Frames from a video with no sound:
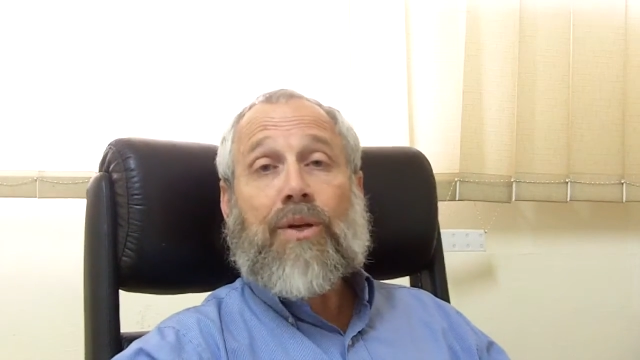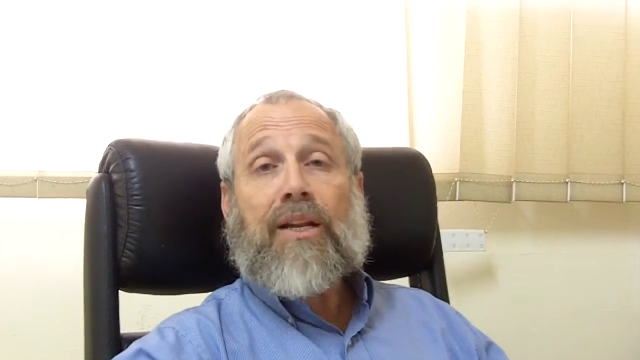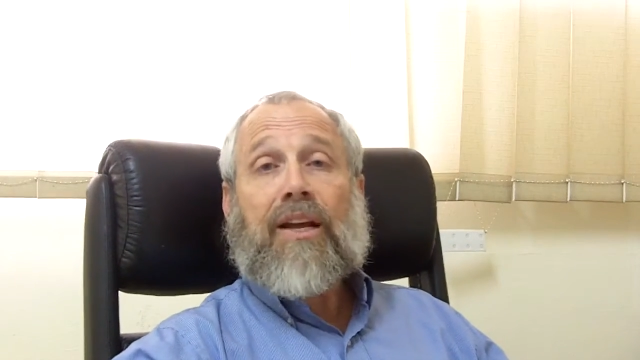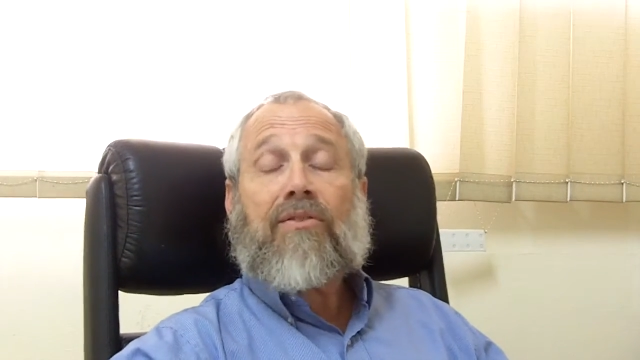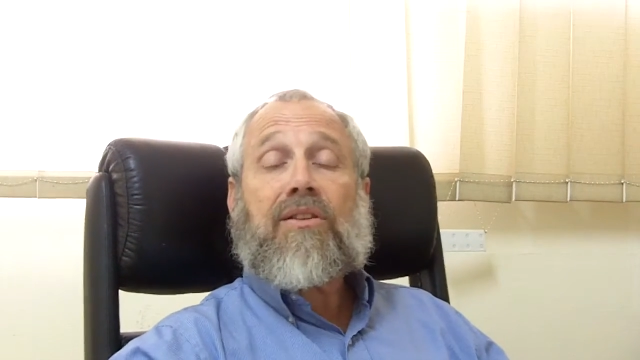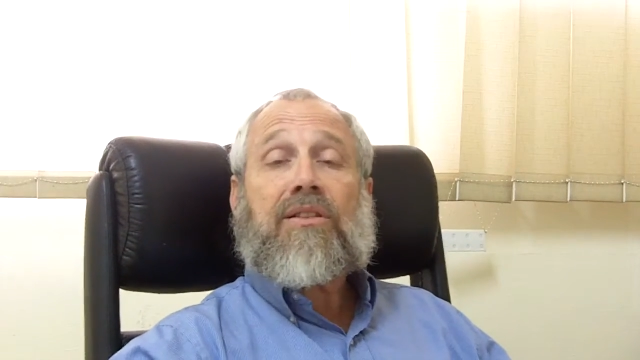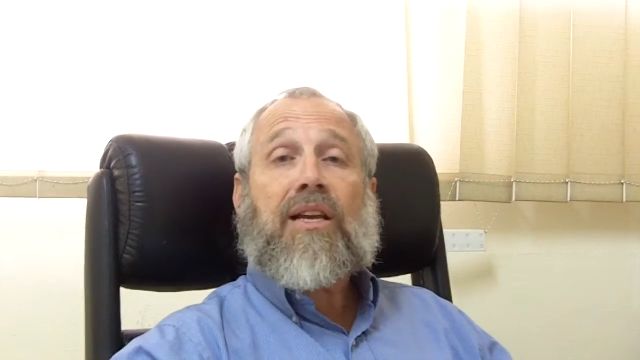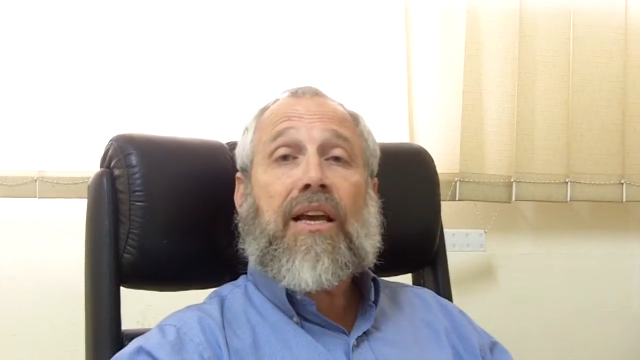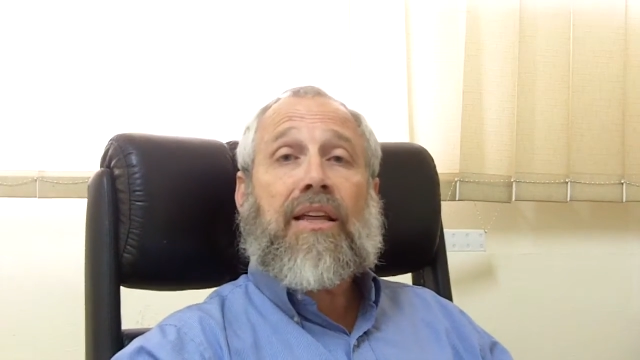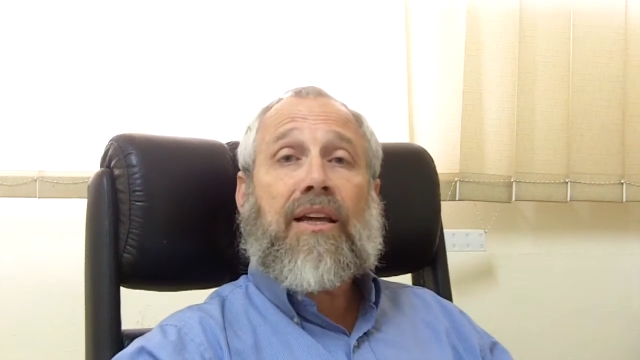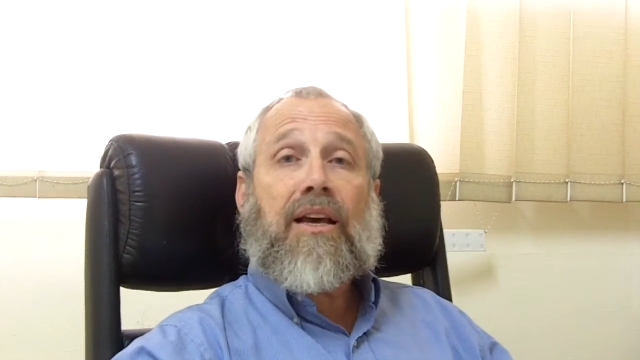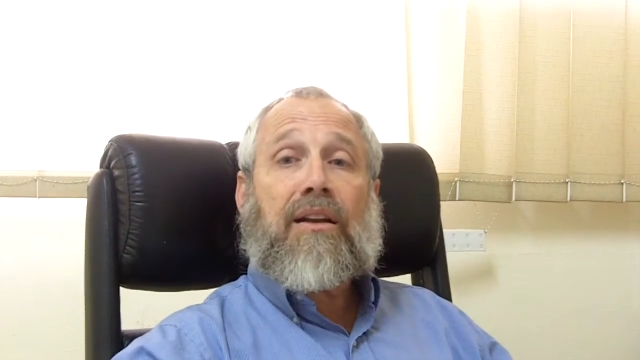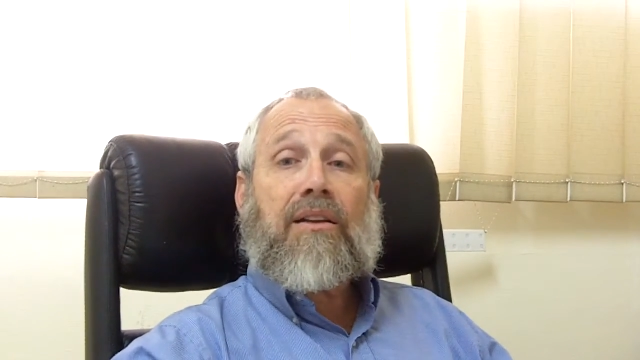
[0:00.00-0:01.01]
we'd have to
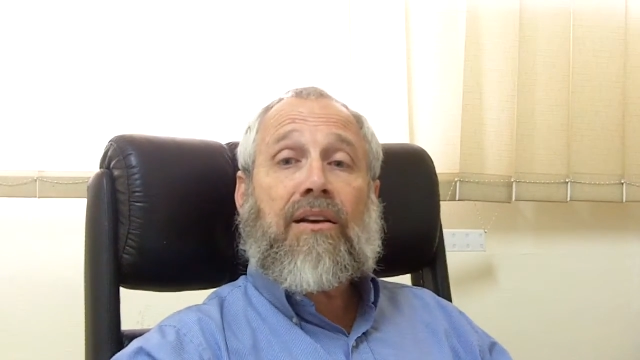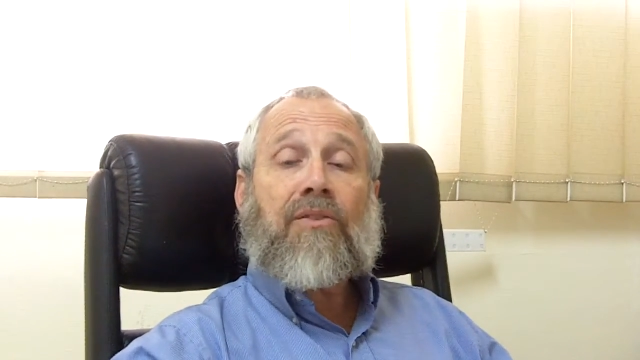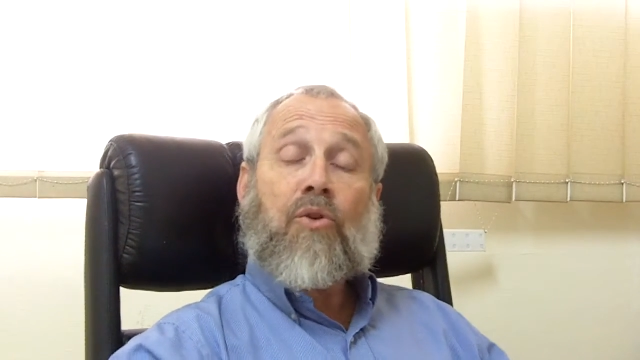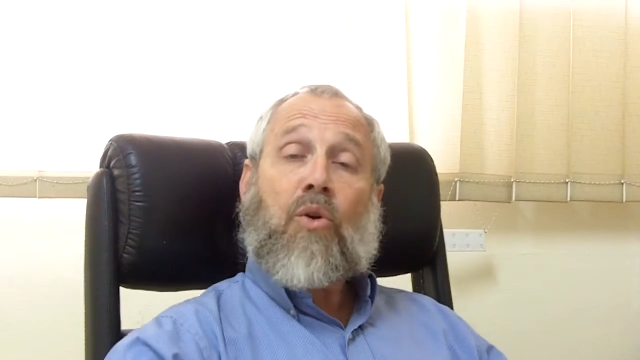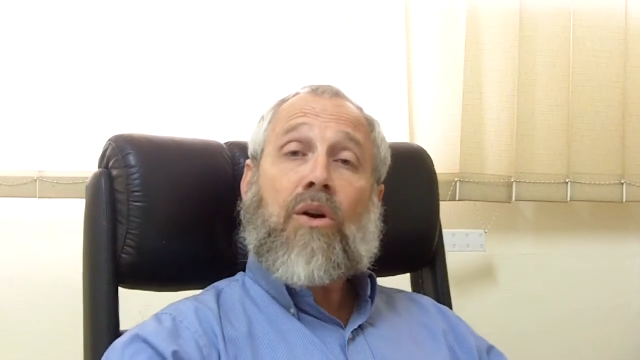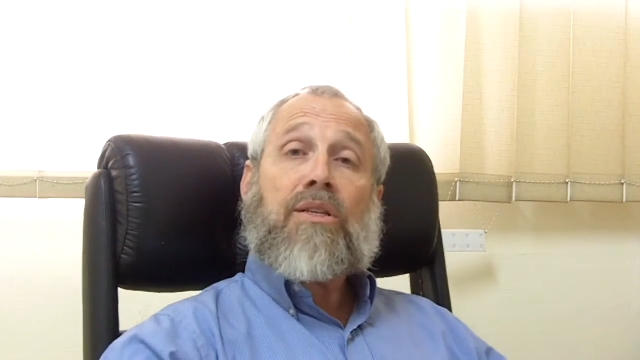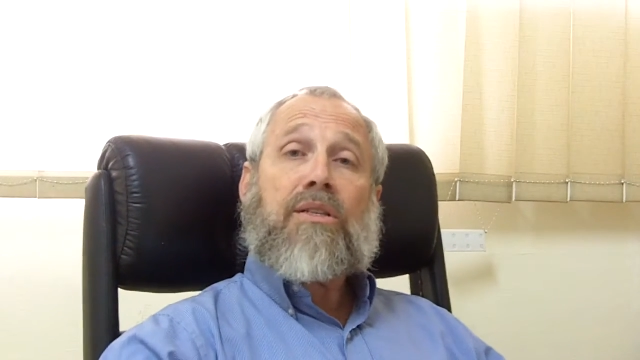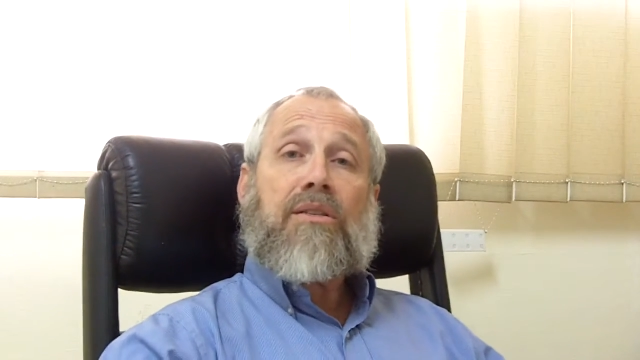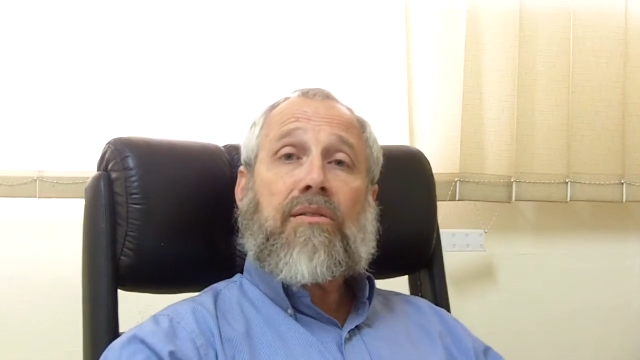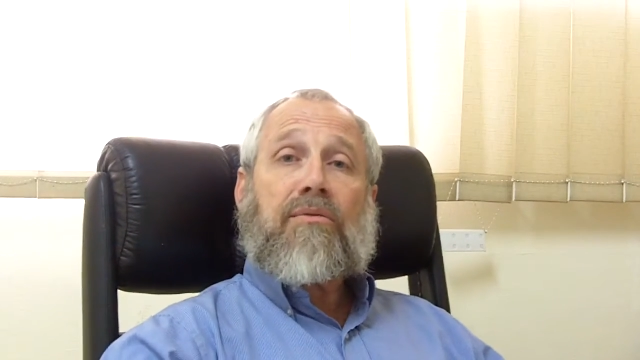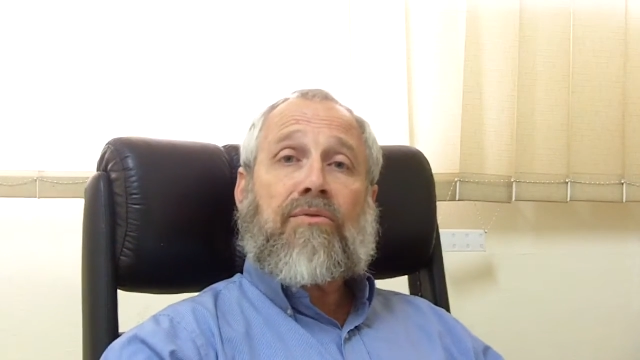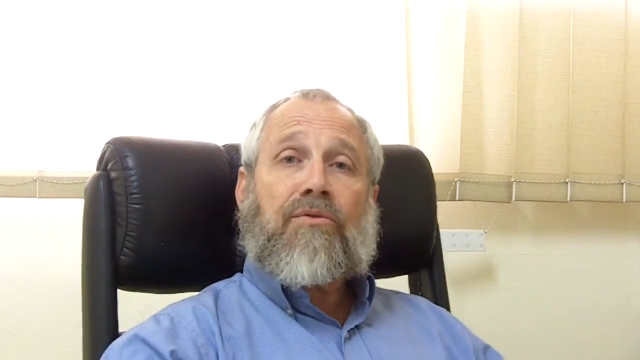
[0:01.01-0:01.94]
say that, of course,